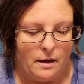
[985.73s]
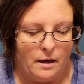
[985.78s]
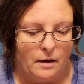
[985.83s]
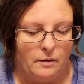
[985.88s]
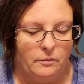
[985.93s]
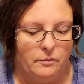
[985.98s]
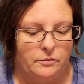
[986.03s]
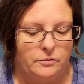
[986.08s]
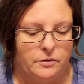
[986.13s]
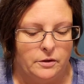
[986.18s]
I
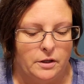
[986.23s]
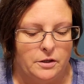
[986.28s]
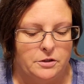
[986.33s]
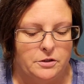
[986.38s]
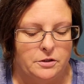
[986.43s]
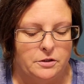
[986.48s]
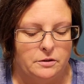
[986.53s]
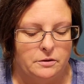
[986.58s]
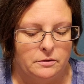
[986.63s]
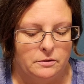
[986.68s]
will
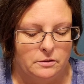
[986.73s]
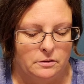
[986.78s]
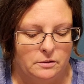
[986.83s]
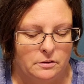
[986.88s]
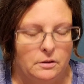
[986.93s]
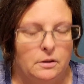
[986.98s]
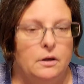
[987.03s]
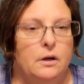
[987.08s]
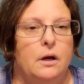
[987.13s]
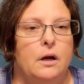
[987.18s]
treasure
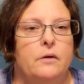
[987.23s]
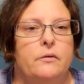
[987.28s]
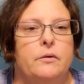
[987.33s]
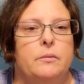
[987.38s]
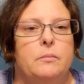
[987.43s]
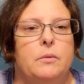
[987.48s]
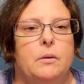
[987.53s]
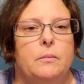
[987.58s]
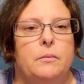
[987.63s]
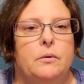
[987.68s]
every
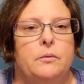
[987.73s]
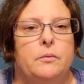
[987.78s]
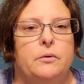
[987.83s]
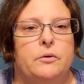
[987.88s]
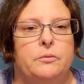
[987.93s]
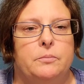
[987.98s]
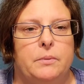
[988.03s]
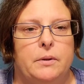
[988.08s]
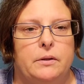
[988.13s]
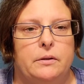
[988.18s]
moment we
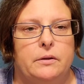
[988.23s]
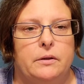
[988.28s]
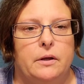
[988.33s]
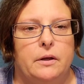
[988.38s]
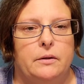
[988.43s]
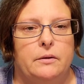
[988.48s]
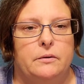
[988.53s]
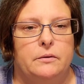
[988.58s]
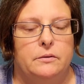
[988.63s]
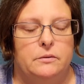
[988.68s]
spent
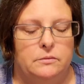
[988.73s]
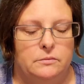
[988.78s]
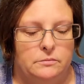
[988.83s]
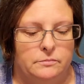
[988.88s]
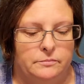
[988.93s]
together.